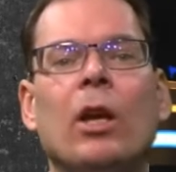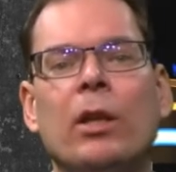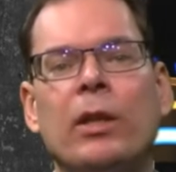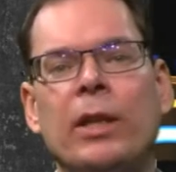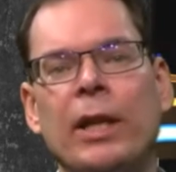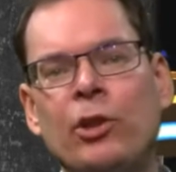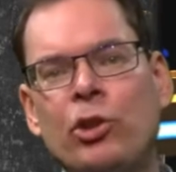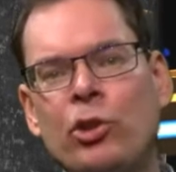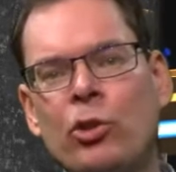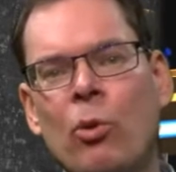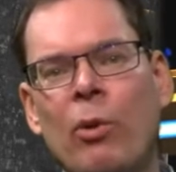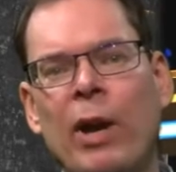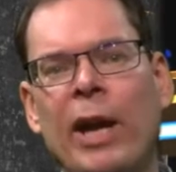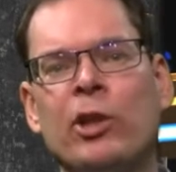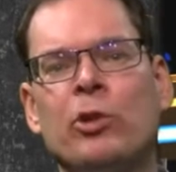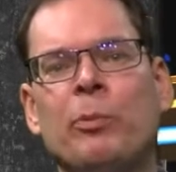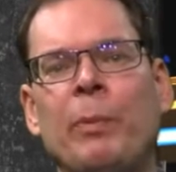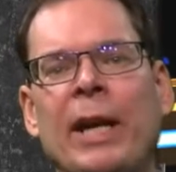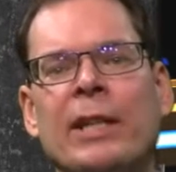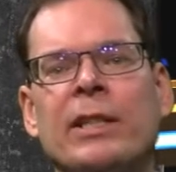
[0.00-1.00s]
Did you
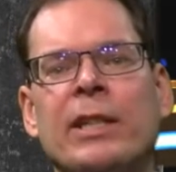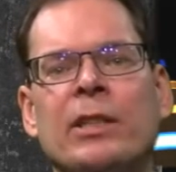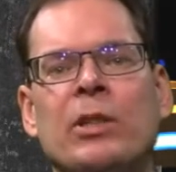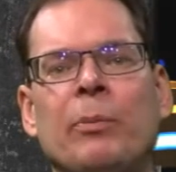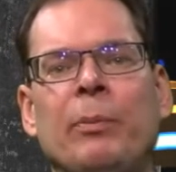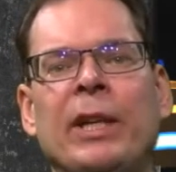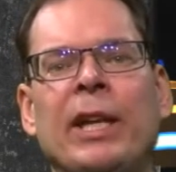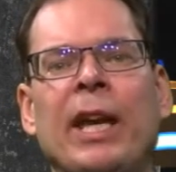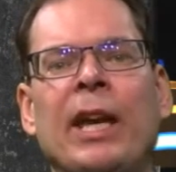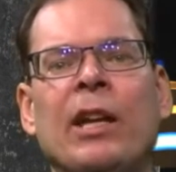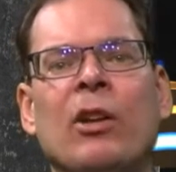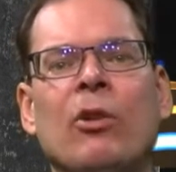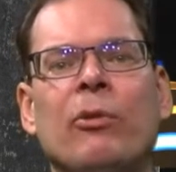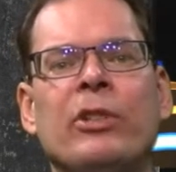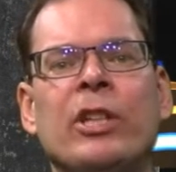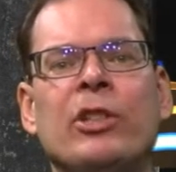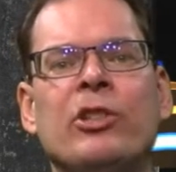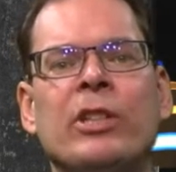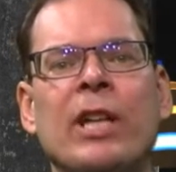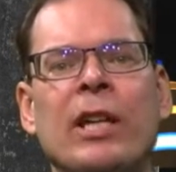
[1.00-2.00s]
expect at the beginning of
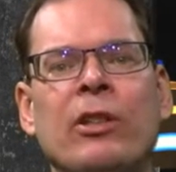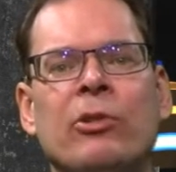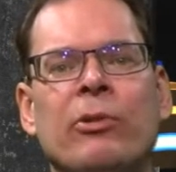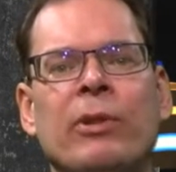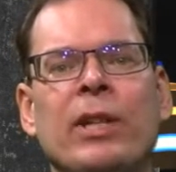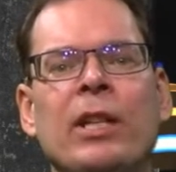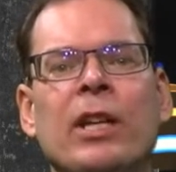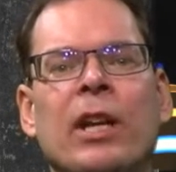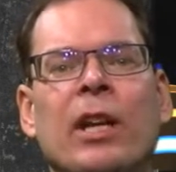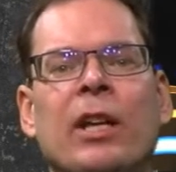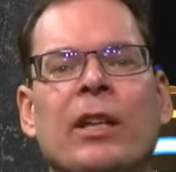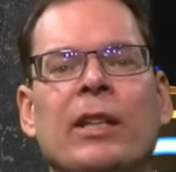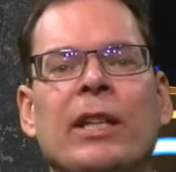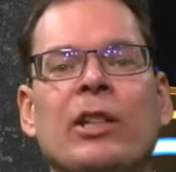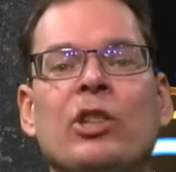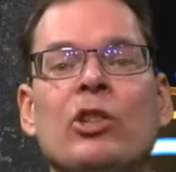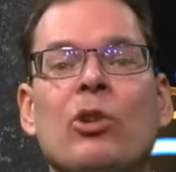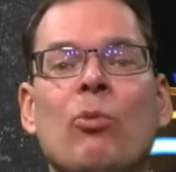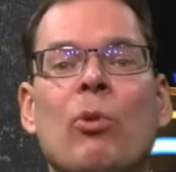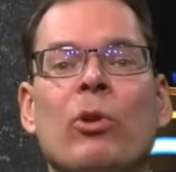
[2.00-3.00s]
this century
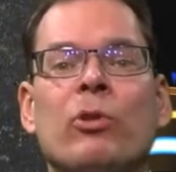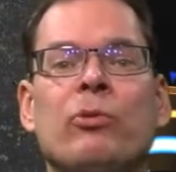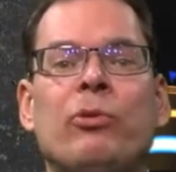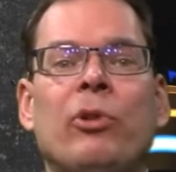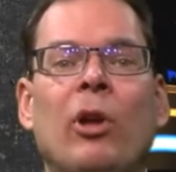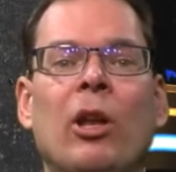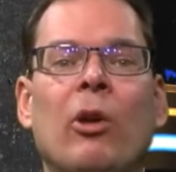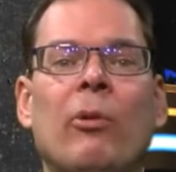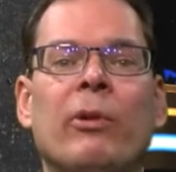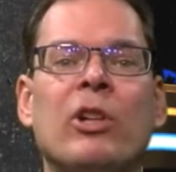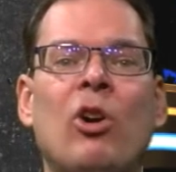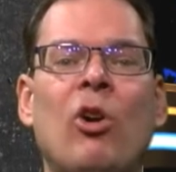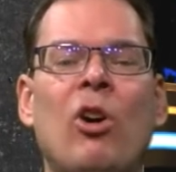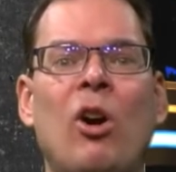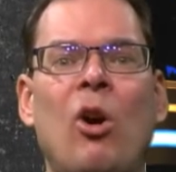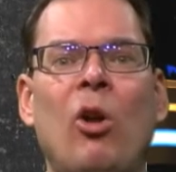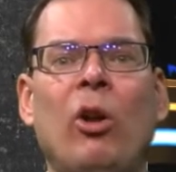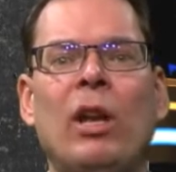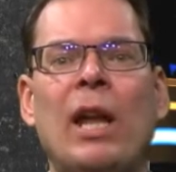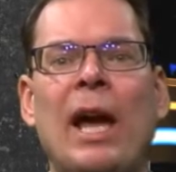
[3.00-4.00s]
that you would follow an
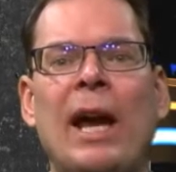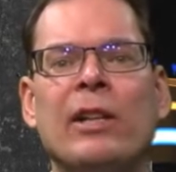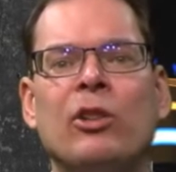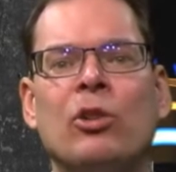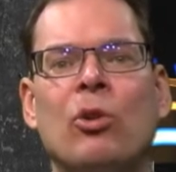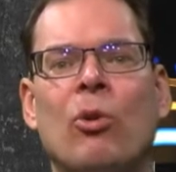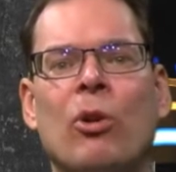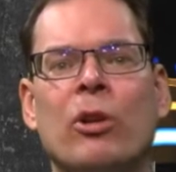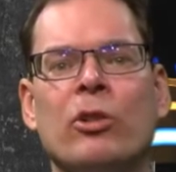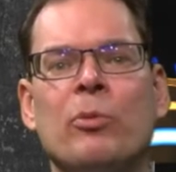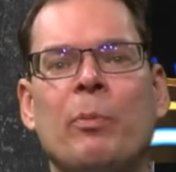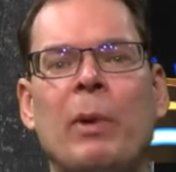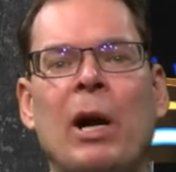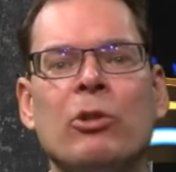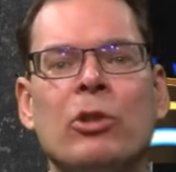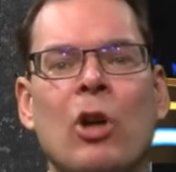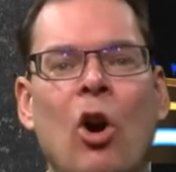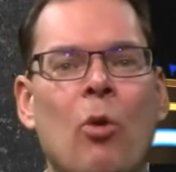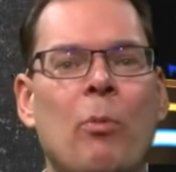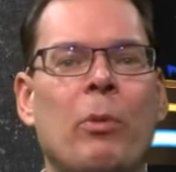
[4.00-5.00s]
online course
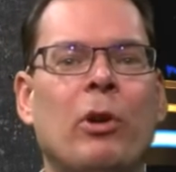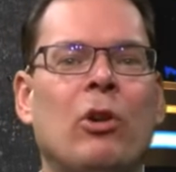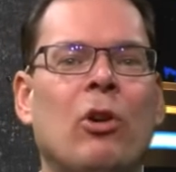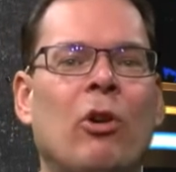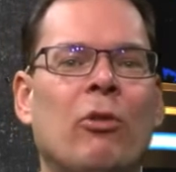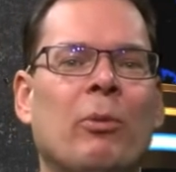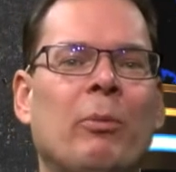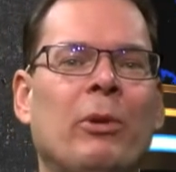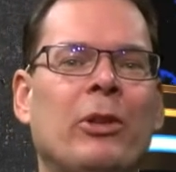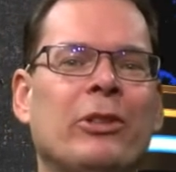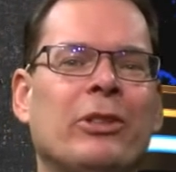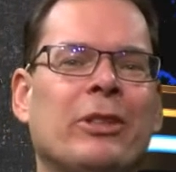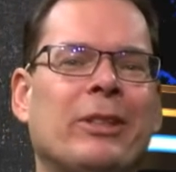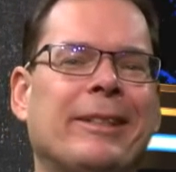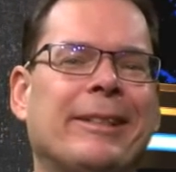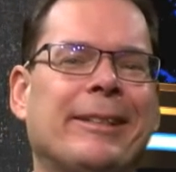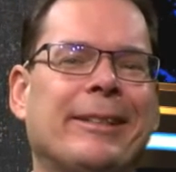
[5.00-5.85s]
about open government?